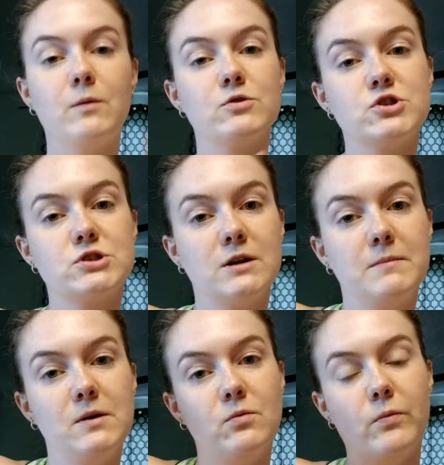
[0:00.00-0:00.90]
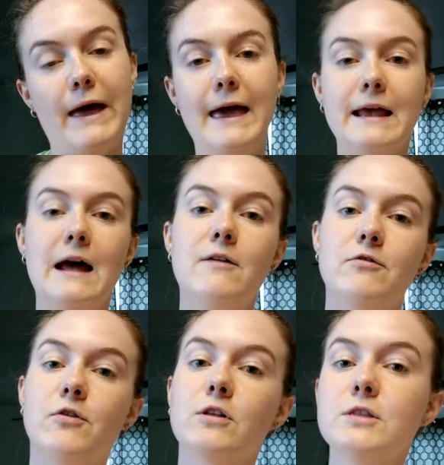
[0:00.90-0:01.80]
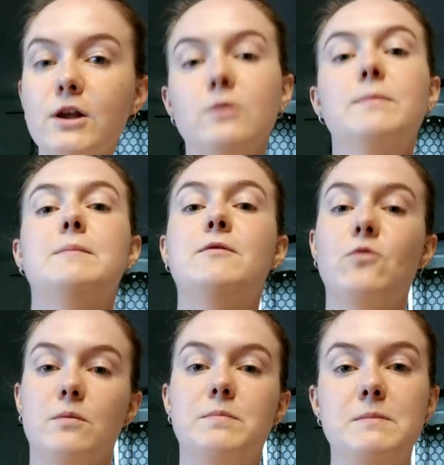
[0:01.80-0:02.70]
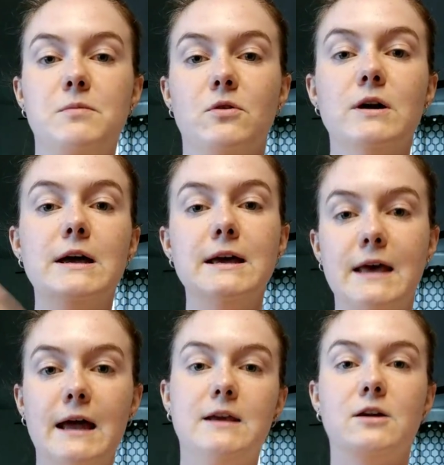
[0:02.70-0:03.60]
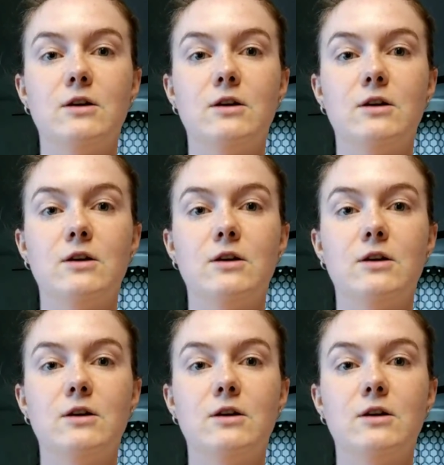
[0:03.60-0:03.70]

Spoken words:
we're just going to be hanging out for a little bit before people get here,